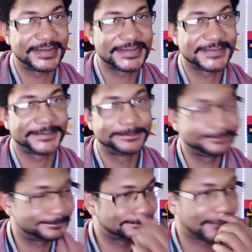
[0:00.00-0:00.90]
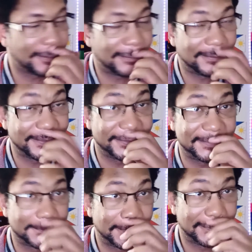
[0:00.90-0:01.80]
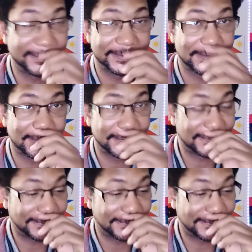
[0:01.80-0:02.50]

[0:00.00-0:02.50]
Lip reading: as all hell. I'll get out.